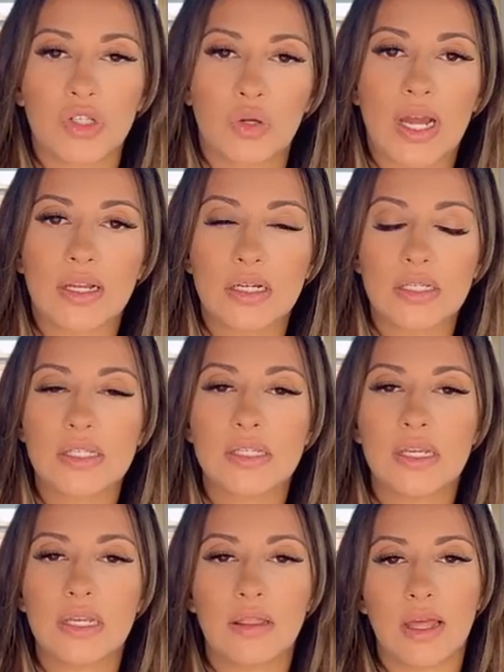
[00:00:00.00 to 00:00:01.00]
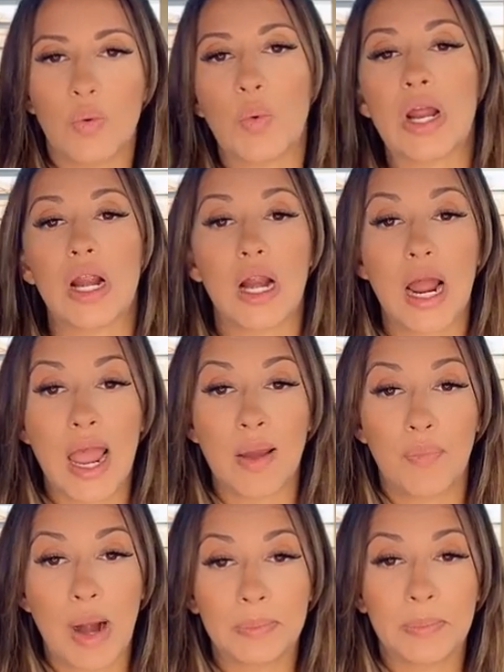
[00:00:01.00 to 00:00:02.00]
So I can see like where I
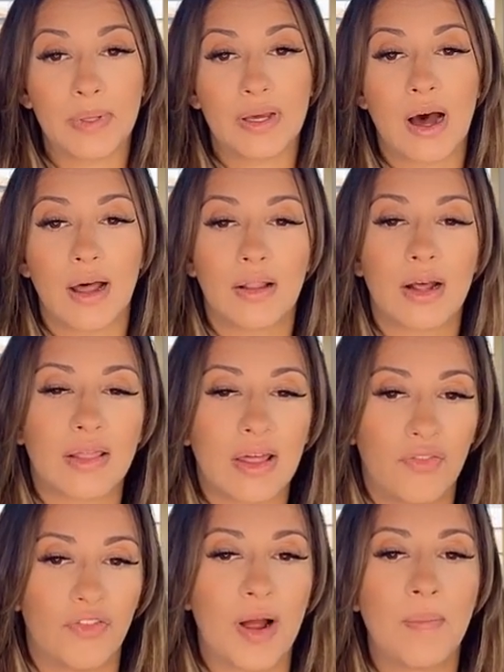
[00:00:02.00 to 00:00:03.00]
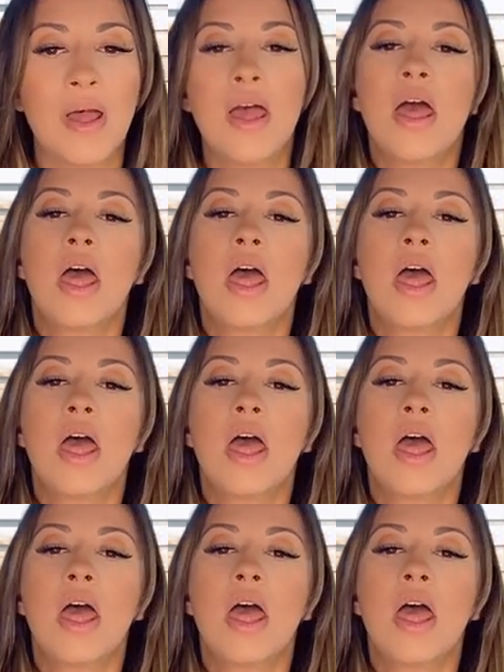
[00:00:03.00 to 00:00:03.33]
probably got a lot of that from.